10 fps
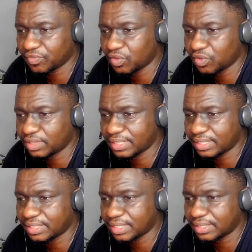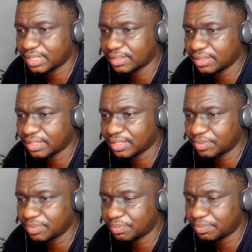data, there will be a pop-up.
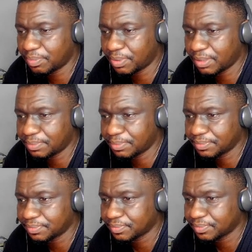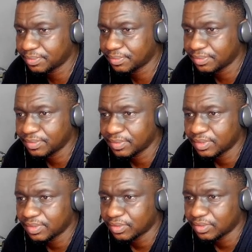So I'll
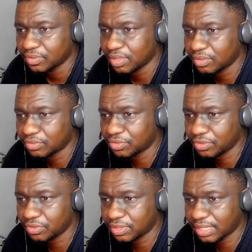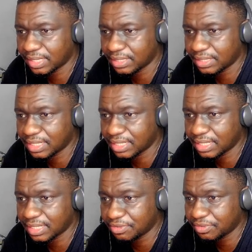choose, it's at the summary
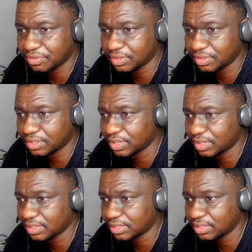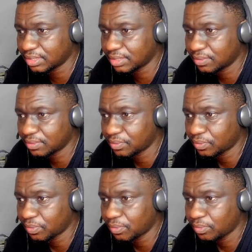constituencies.
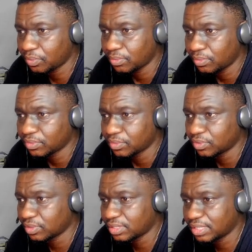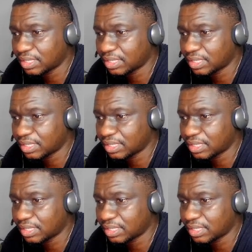So this is a summary of all